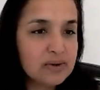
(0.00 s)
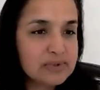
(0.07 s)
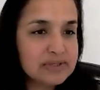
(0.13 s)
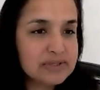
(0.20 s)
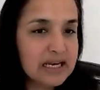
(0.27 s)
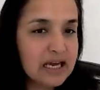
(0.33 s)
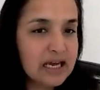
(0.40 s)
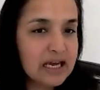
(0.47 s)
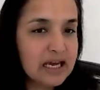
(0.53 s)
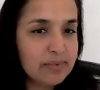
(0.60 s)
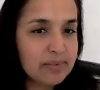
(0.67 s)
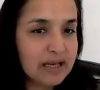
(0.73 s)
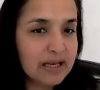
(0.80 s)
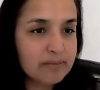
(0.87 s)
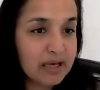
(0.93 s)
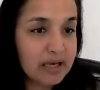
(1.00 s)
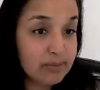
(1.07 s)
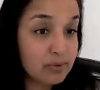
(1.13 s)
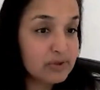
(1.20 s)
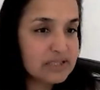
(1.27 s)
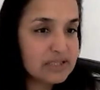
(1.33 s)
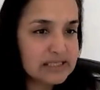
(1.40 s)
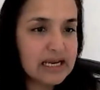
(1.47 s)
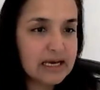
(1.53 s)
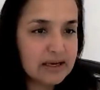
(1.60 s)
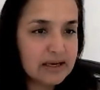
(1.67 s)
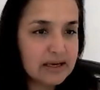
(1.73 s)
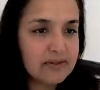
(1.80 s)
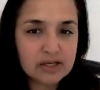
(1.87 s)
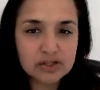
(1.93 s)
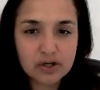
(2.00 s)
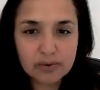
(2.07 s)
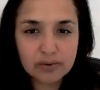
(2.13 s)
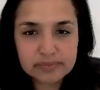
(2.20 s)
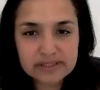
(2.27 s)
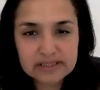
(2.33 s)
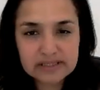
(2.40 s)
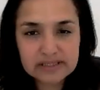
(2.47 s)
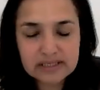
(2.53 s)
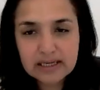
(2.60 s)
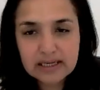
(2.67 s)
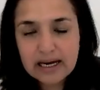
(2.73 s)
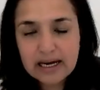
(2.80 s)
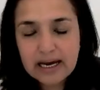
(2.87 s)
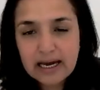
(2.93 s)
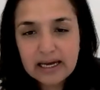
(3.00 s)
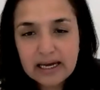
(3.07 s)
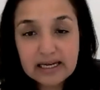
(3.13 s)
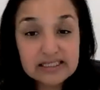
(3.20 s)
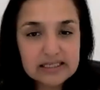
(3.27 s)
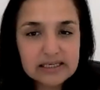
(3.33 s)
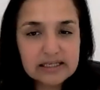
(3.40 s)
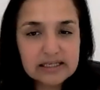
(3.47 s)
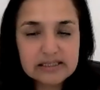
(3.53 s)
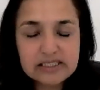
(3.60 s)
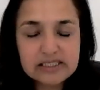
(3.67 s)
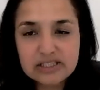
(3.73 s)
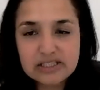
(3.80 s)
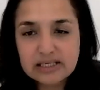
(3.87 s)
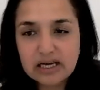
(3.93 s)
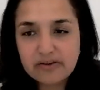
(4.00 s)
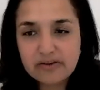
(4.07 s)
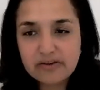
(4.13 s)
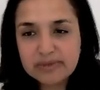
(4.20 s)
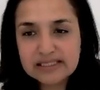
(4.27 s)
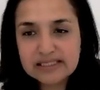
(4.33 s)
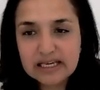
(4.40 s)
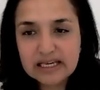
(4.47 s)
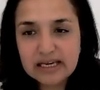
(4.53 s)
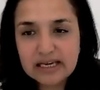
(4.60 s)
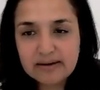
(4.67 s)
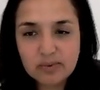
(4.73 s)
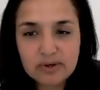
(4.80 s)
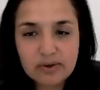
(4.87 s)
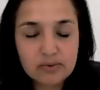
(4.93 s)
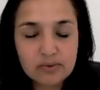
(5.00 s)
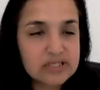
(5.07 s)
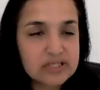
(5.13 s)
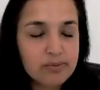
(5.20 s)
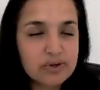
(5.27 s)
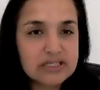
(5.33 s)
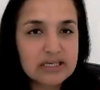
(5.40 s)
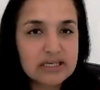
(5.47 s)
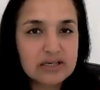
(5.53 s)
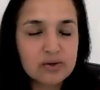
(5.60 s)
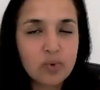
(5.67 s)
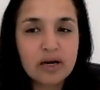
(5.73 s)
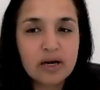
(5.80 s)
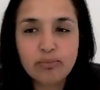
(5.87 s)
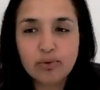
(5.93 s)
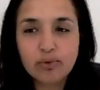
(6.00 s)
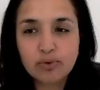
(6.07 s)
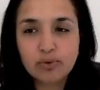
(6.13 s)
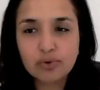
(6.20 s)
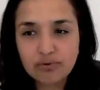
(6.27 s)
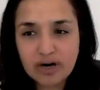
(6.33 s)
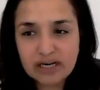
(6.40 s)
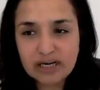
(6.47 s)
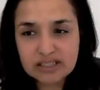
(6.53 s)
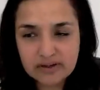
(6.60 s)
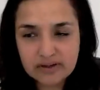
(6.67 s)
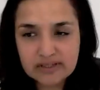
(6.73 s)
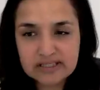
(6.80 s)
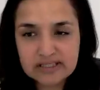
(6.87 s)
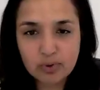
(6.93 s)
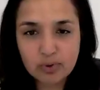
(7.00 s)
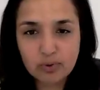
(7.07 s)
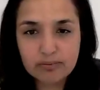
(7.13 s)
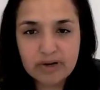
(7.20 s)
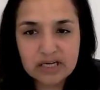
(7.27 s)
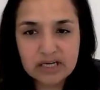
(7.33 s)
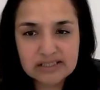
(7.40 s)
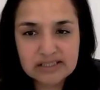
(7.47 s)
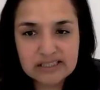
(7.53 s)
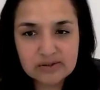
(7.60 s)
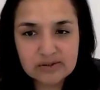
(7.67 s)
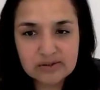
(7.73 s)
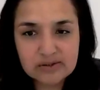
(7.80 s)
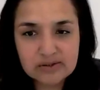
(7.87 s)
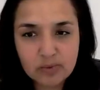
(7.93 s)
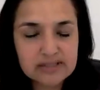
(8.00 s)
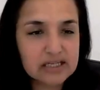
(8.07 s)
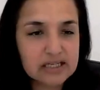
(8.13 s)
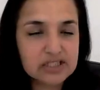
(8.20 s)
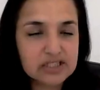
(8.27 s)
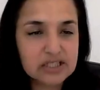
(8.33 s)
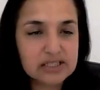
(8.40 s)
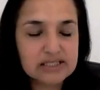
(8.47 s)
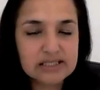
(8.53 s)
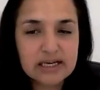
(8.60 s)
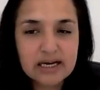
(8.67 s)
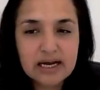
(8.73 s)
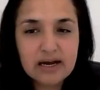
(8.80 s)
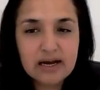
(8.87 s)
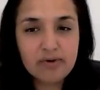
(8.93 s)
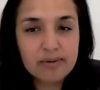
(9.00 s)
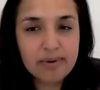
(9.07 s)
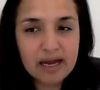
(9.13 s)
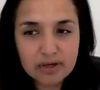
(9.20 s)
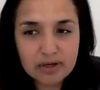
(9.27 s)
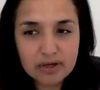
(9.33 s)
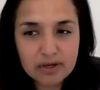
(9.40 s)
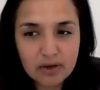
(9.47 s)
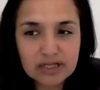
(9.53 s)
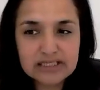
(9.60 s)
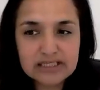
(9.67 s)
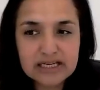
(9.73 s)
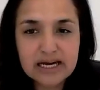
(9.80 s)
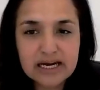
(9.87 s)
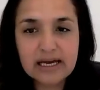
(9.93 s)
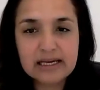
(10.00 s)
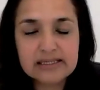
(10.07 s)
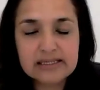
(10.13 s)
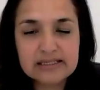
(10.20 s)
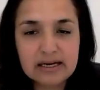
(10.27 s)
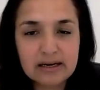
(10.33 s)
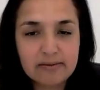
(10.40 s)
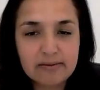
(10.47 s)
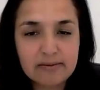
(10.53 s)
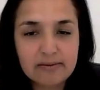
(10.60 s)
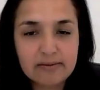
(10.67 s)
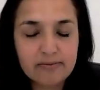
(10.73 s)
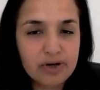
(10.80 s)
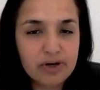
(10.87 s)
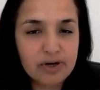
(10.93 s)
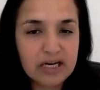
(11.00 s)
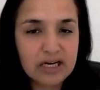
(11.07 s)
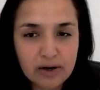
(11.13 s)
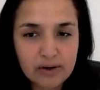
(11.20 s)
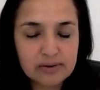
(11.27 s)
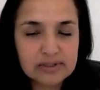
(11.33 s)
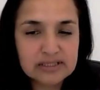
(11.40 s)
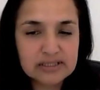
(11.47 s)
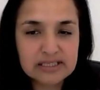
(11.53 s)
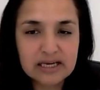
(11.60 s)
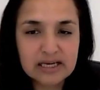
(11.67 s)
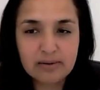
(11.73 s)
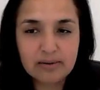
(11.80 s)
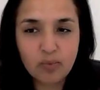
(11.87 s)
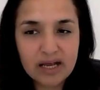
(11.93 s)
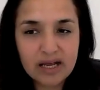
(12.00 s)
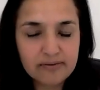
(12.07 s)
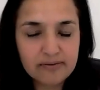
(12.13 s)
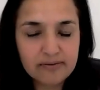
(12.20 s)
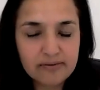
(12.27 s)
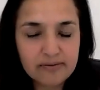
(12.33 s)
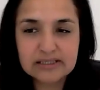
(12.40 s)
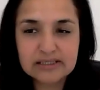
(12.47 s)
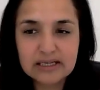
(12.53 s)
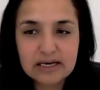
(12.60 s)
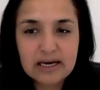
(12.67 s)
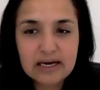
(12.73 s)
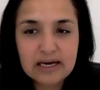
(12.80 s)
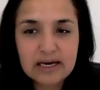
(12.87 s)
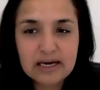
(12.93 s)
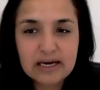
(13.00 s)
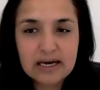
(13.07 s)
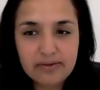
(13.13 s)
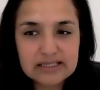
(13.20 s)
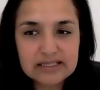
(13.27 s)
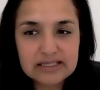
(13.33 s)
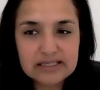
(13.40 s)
the work we were doing was enabling people to stay in their jobs. In addition to the government schemes, we also put in quite a broad range of other support measures as well, such as repayment holidays, free loans, waivers,